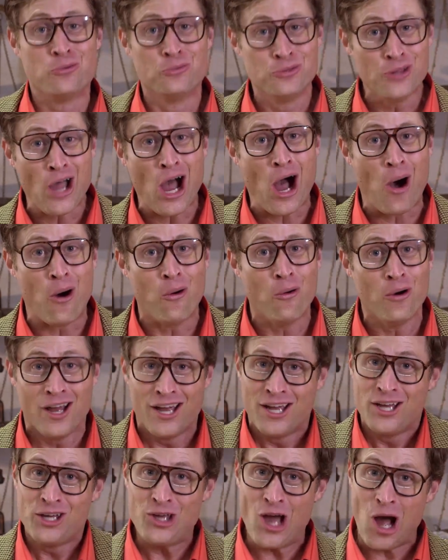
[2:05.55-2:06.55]
know
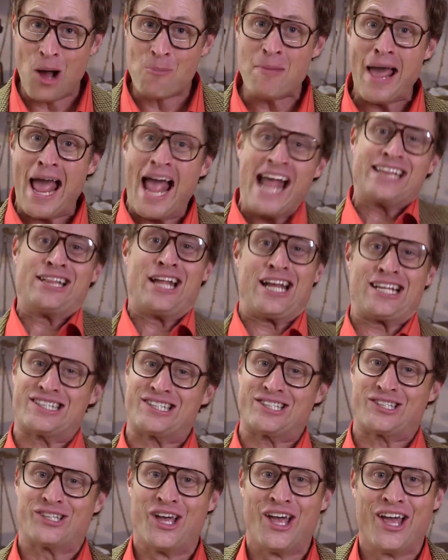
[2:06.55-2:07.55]
your
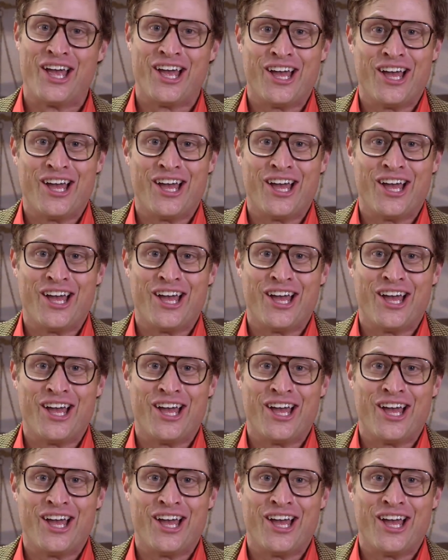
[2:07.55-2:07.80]
magnets.